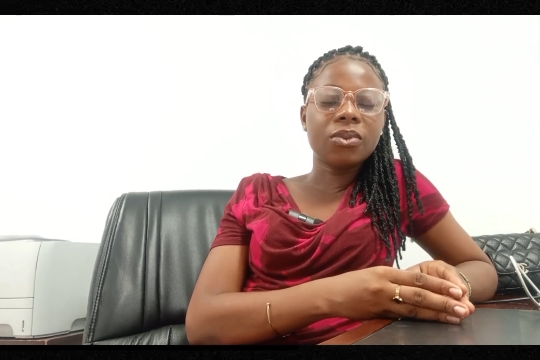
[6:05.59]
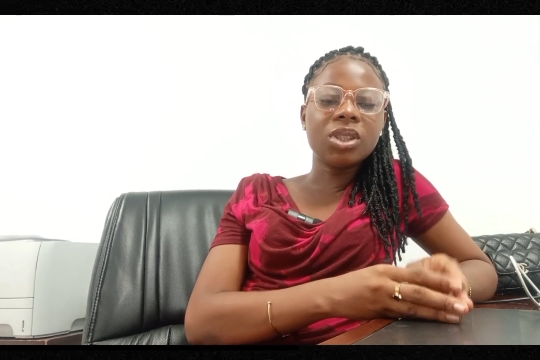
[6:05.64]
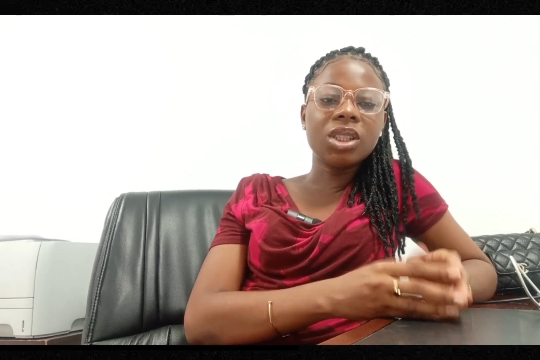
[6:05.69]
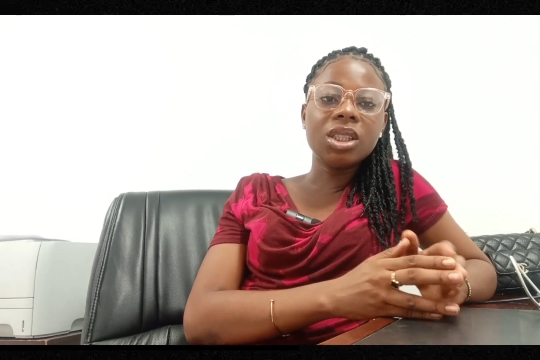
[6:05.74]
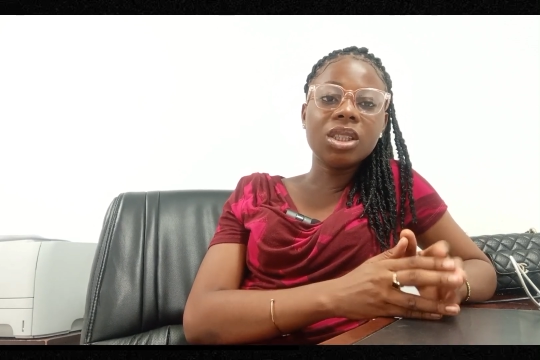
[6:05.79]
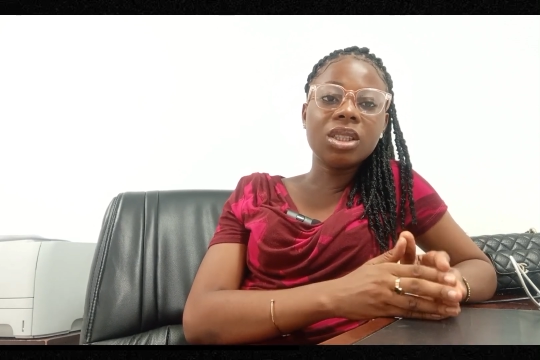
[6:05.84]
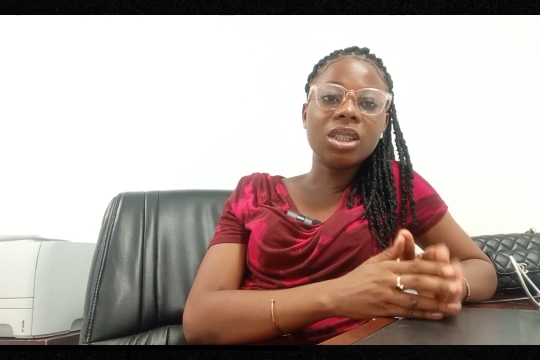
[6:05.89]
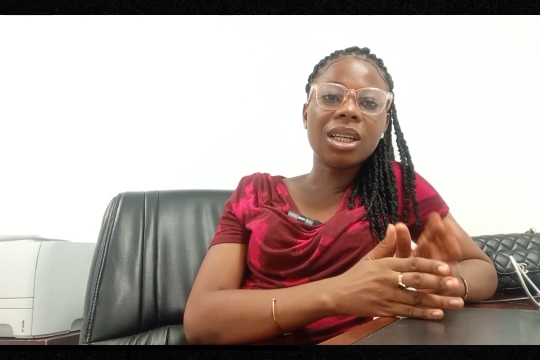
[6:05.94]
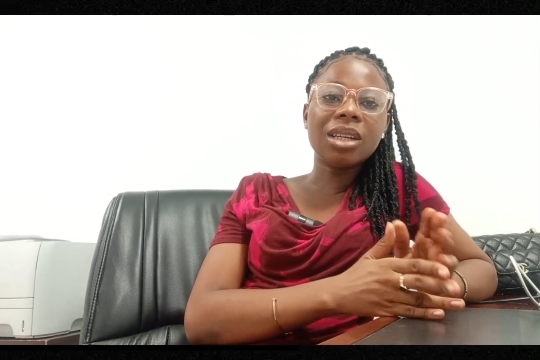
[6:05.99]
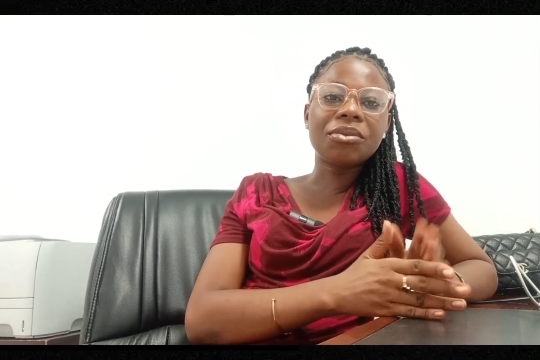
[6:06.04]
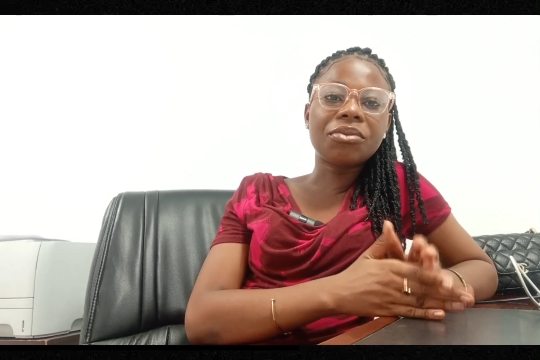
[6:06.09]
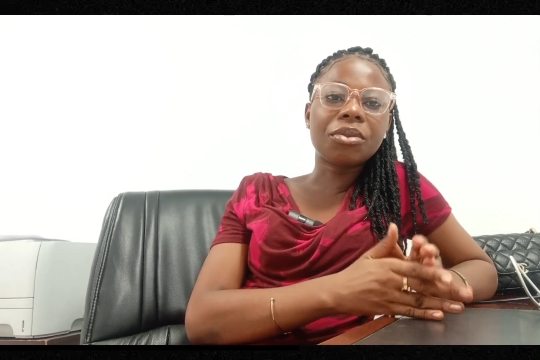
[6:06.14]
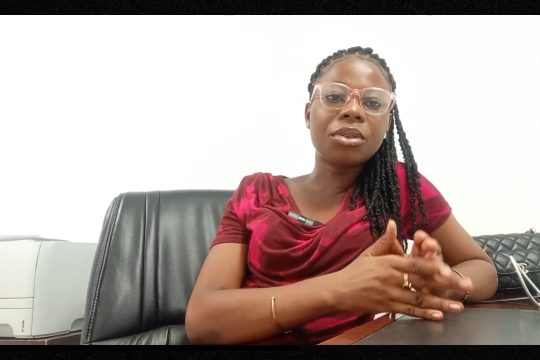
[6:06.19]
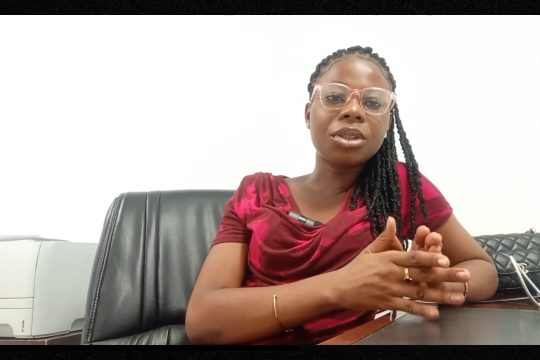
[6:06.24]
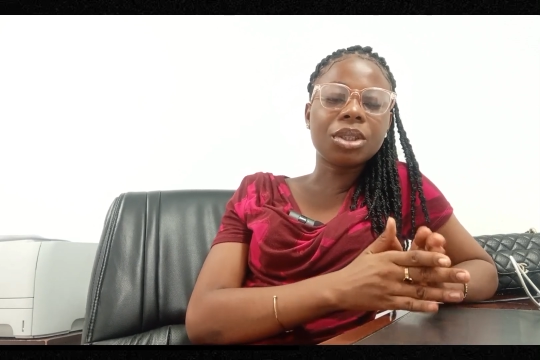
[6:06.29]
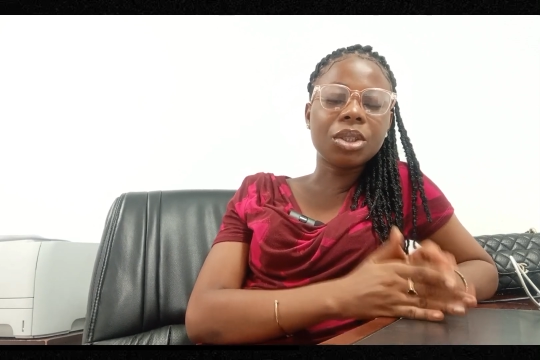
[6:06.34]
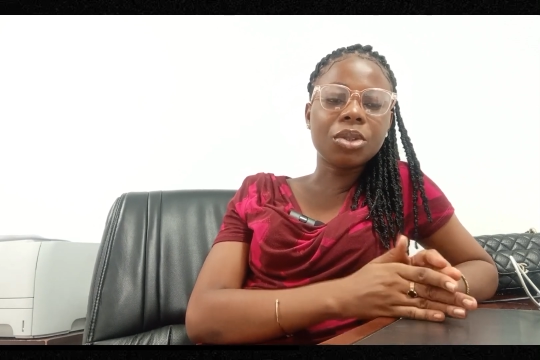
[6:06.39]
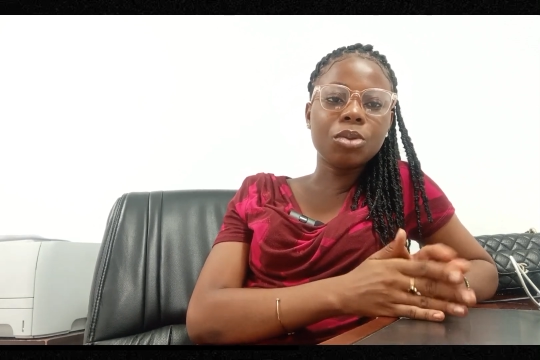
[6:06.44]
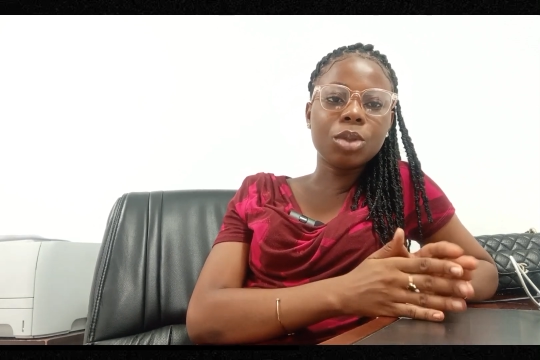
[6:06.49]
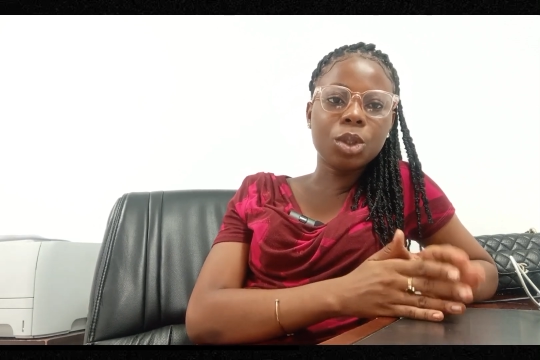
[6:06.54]
needed
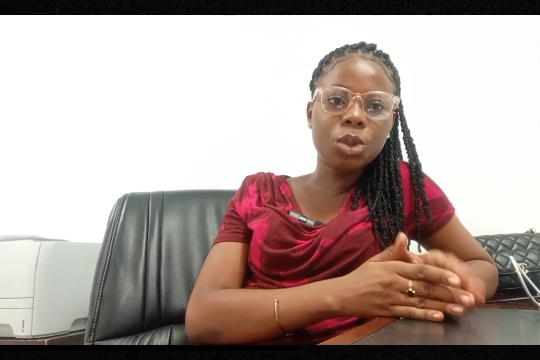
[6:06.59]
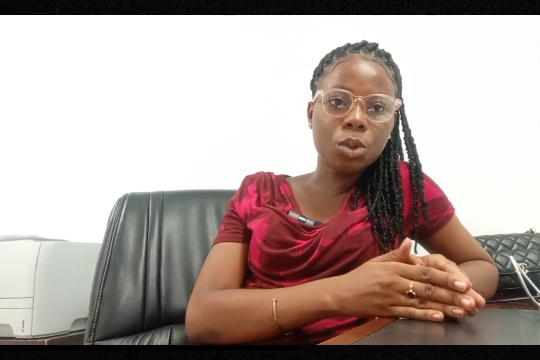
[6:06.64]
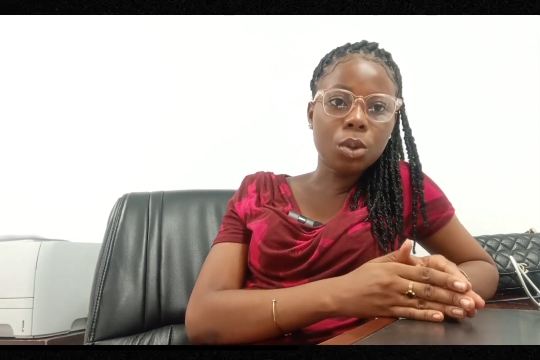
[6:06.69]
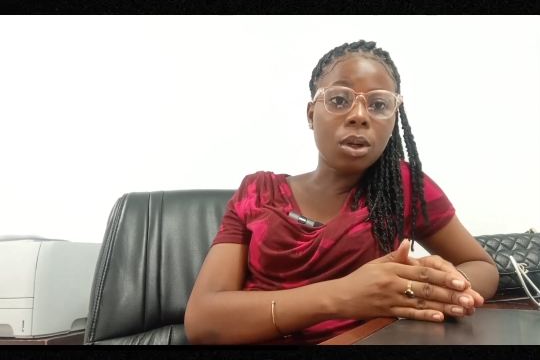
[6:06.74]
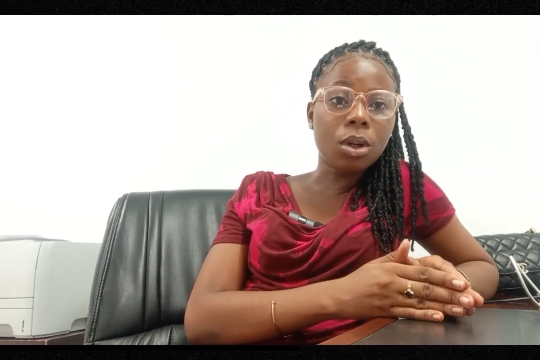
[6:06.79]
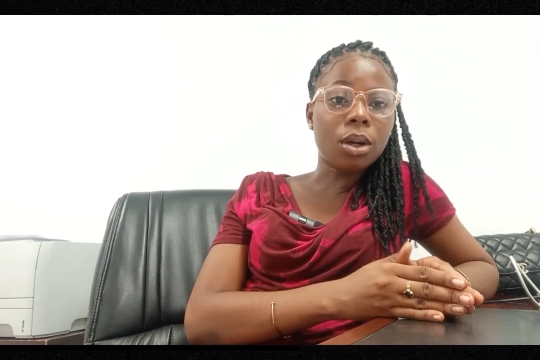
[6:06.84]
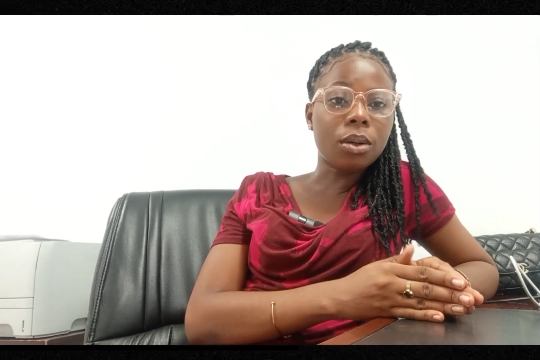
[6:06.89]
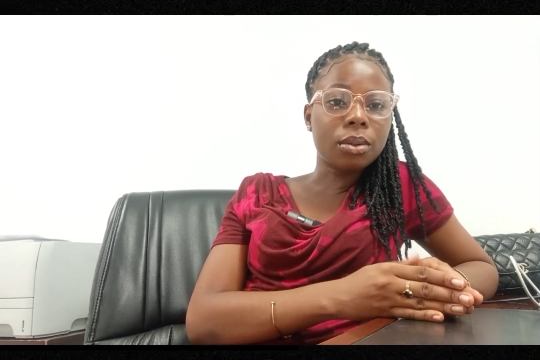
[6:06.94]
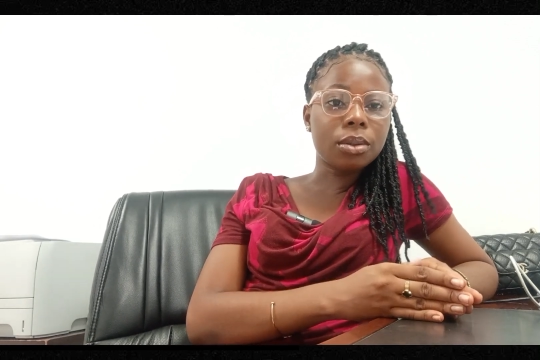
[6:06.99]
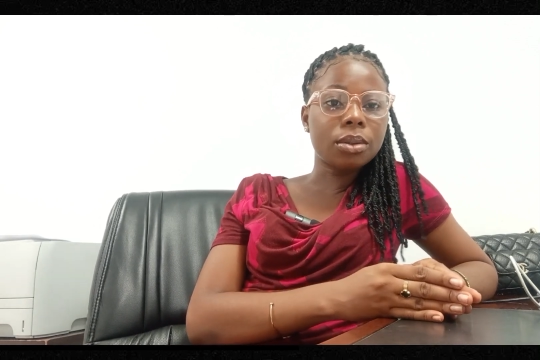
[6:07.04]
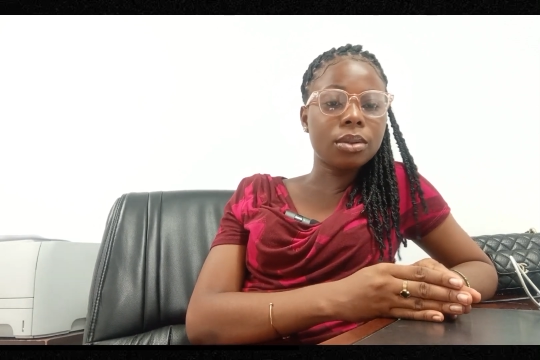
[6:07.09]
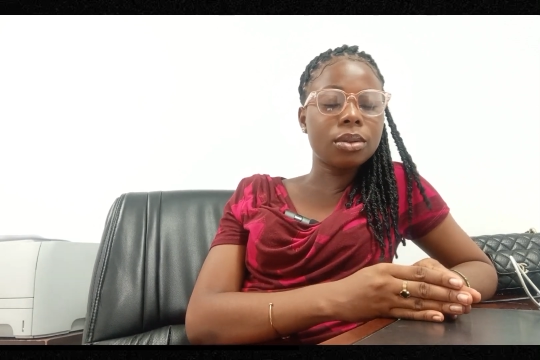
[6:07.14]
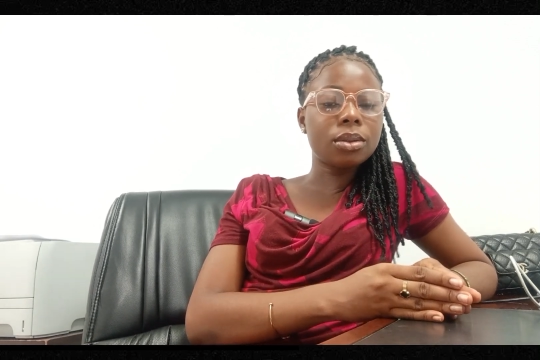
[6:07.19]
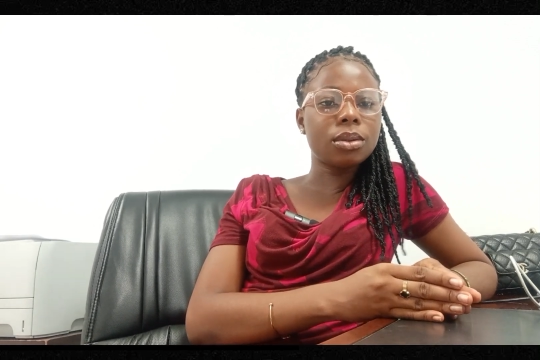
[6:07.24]
for the ritual.